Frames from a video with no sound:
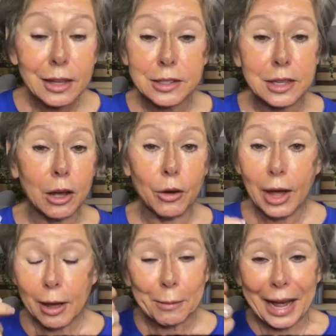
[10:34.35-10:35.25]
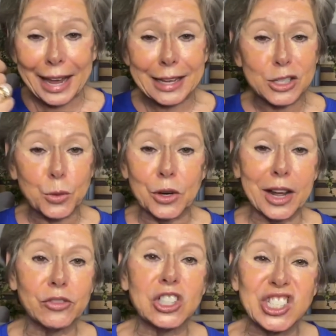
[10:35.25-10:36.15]
So my hands were
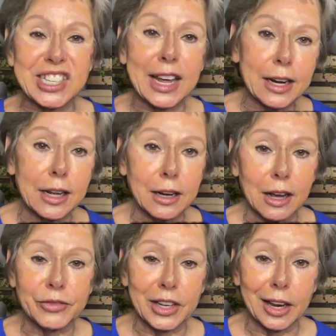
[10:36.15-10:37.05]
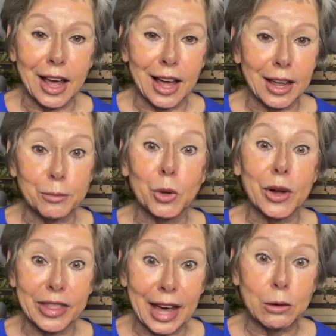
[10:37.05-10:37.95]
never steady enough to line.
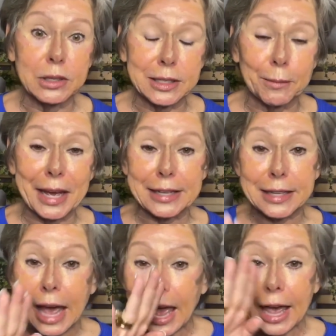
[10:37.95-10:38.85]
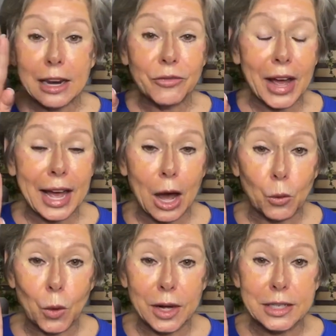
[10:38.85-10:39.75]
Boy, that was a mess. And if I
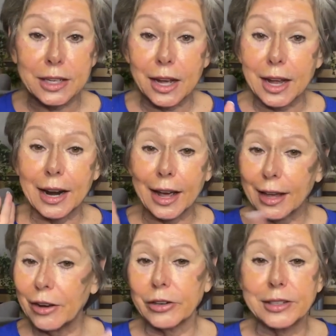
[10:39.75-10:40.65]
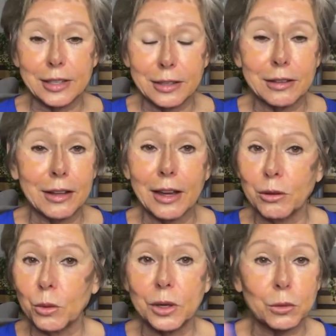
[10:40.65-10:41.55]
got one done, I guarantee you the
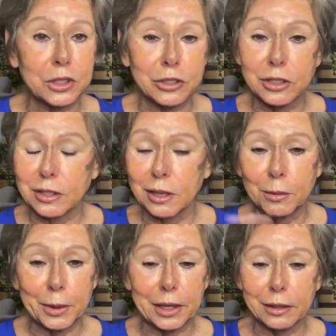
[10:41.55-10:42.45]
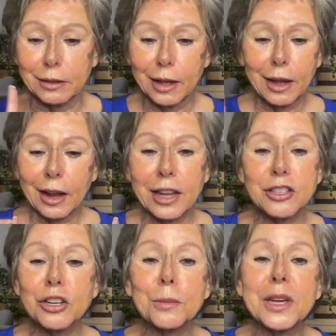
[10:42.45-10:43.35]
other one was just going to be,
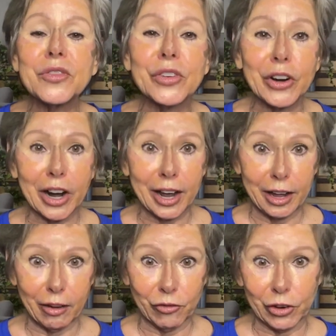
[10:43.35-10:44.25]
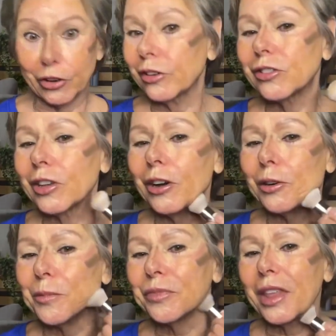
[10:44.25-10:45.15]
it took me forever.
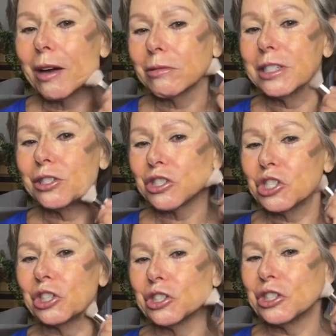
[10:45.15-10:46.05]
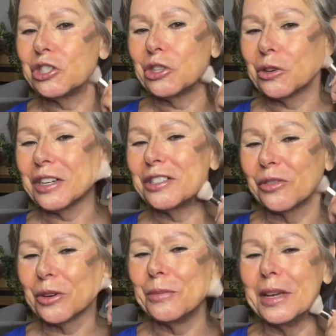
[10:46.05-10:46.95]
So that was just a good choice
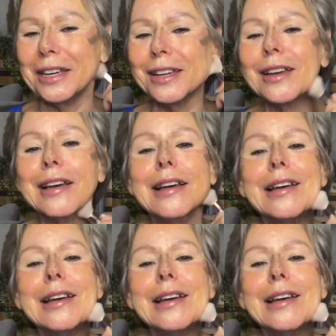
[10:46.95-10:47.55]
for me.